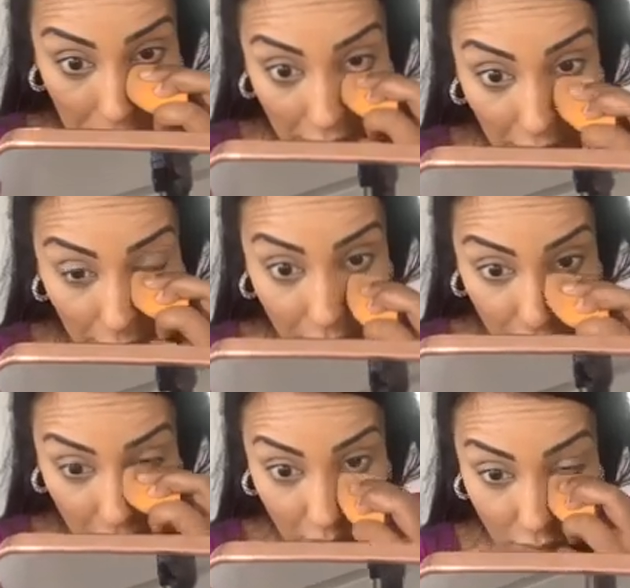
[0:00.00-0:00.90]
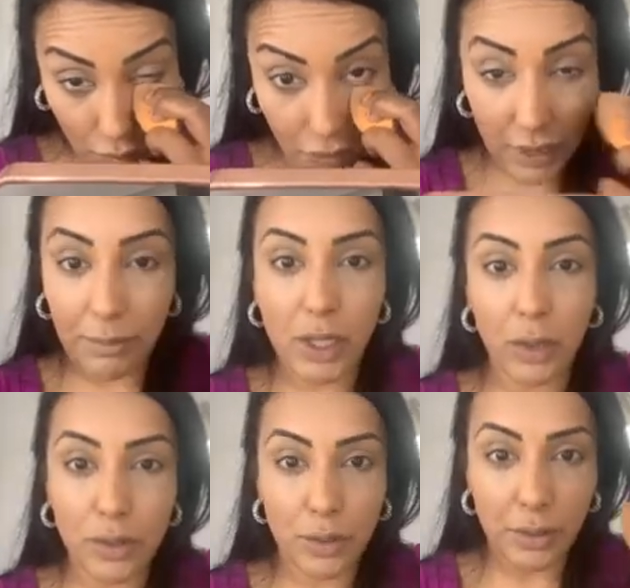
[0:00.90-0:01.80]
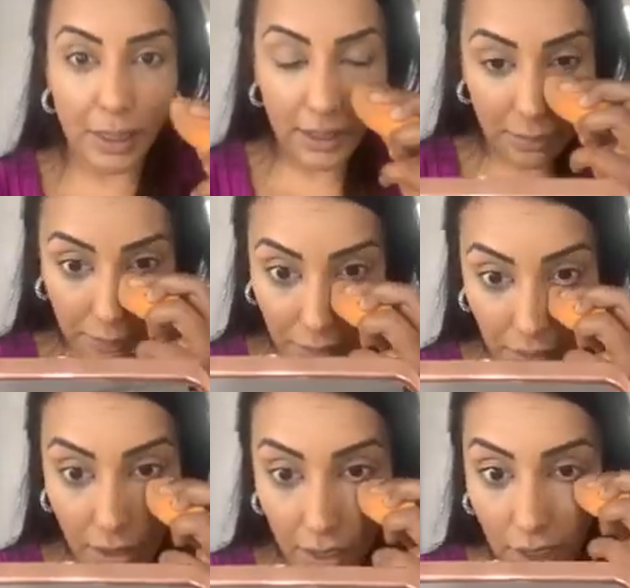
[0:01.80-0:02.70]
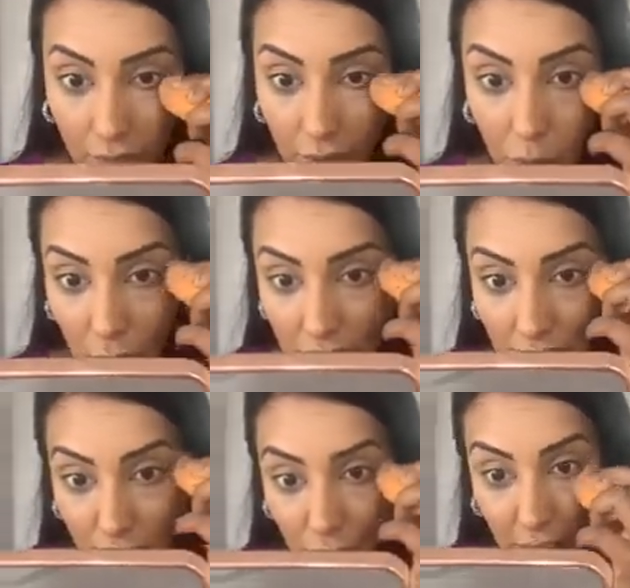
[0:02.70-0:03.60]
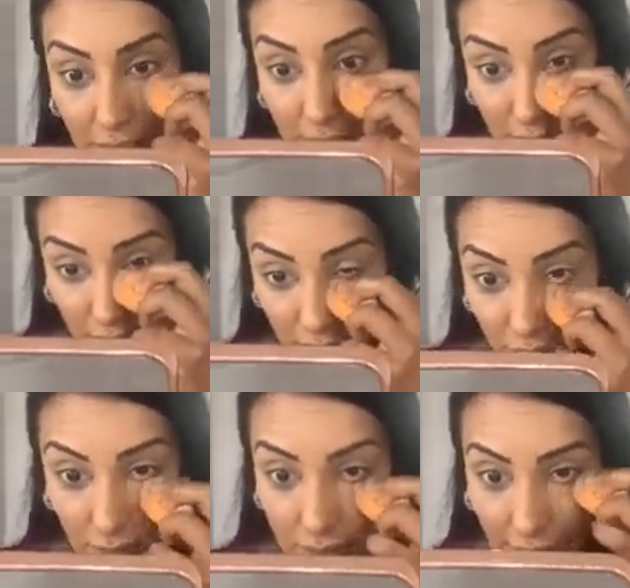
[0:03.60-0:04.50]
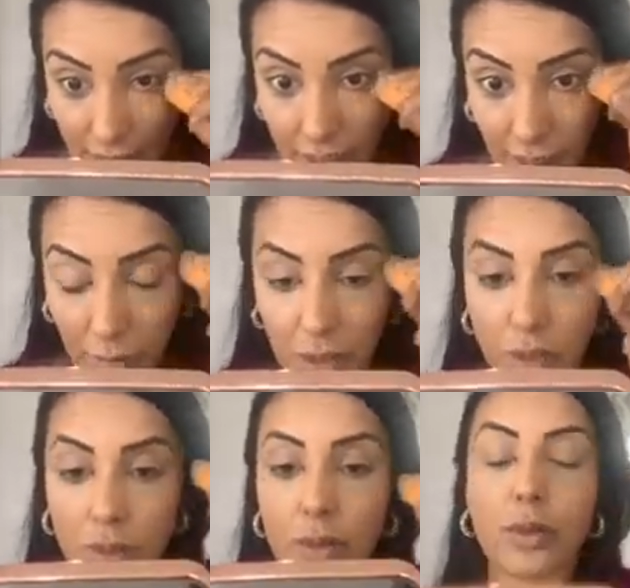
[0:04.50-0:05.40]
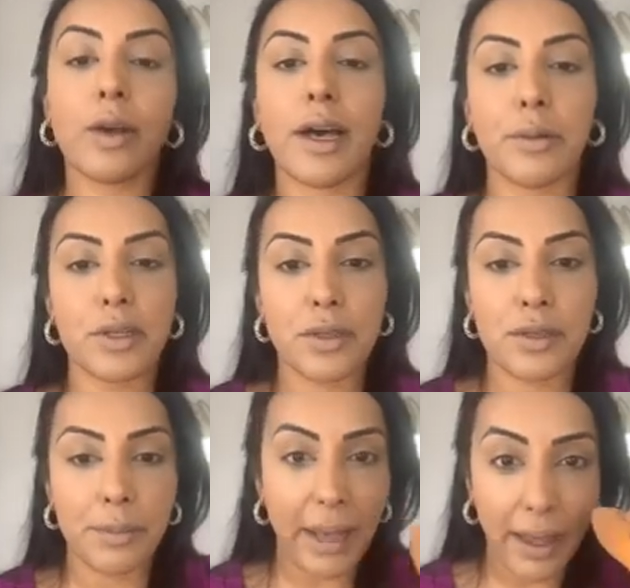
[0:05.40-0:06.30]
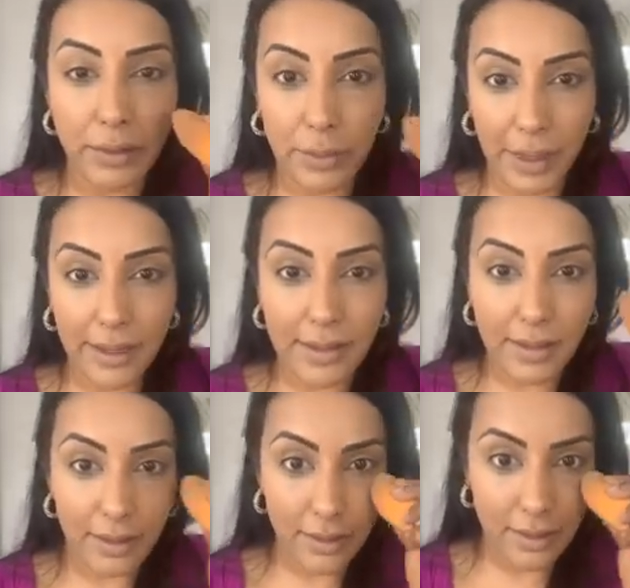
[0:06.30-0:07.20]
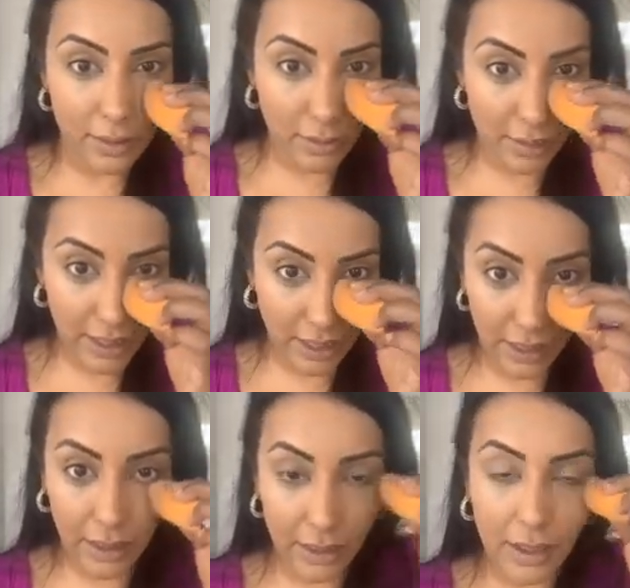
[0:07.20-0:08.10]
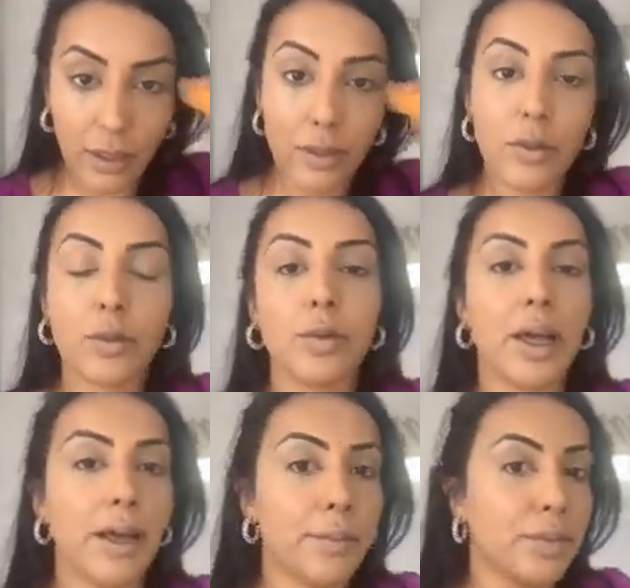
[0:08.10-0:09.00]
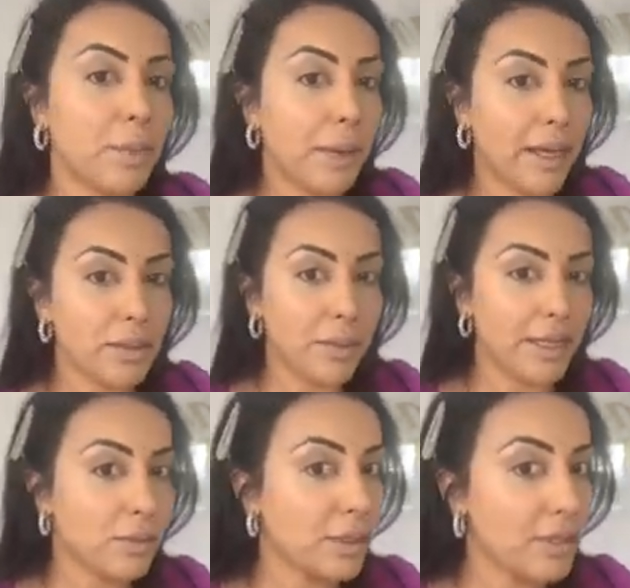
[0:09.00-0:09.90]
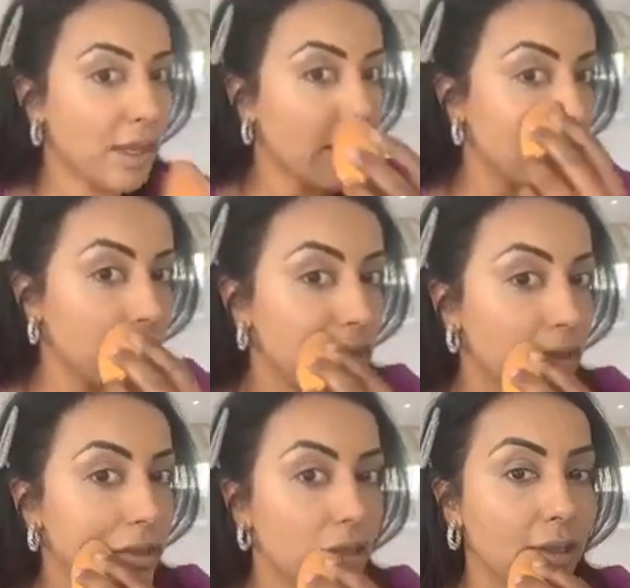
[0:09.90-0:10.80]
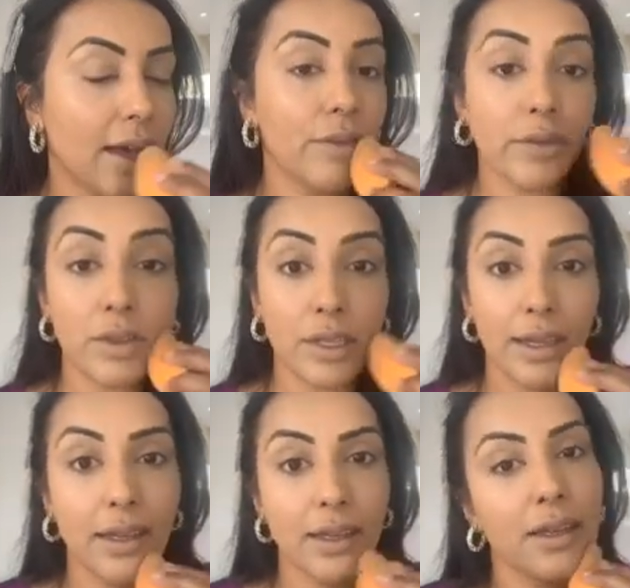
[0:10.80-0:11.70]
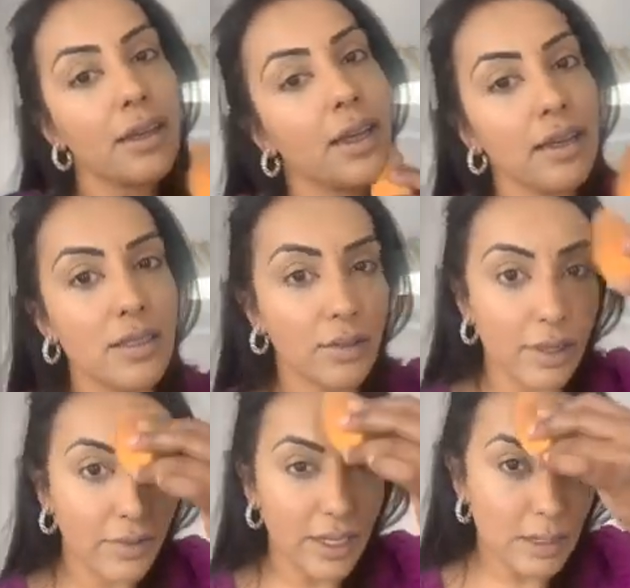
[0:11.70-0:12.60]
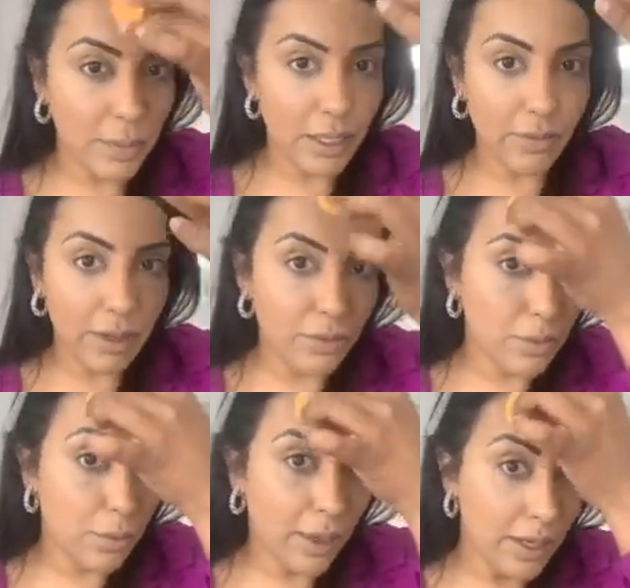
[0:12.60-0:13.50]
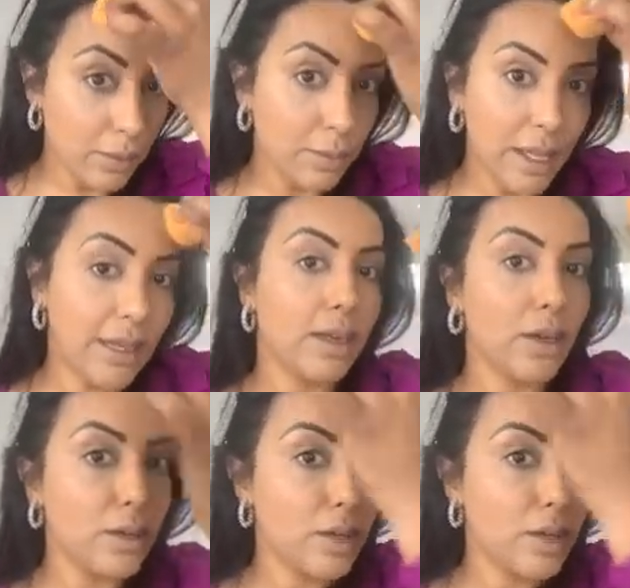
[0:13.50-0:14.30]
I'm going to use cream contouring. If I wanted a really subtle daytime contour, I would use a powder-based contouring kit. The powder-based one that I use is the Kat Von D. I still love it. It's been around for a while, and I know